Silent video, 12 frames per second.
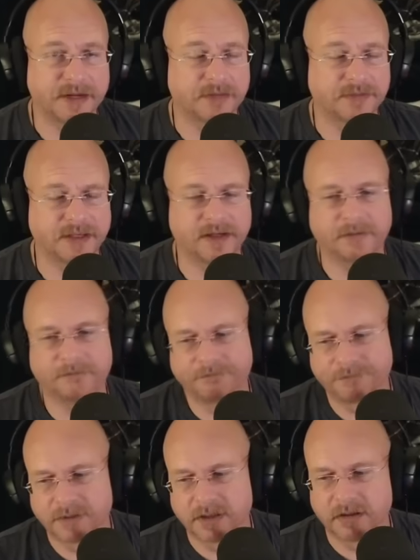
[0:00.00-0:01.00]
out there,
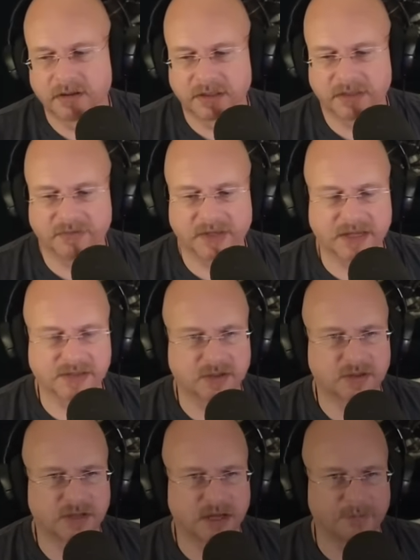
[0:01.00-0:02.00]
give you guys a
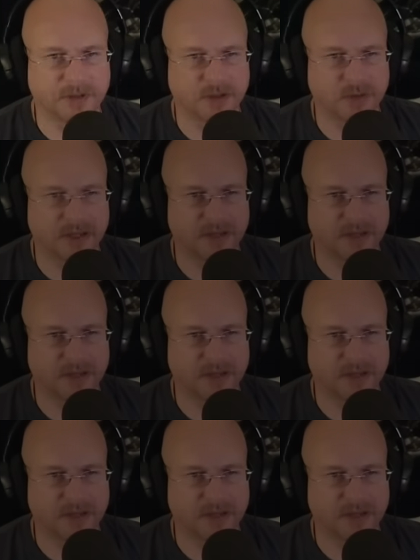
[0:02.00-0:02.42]
couple of quick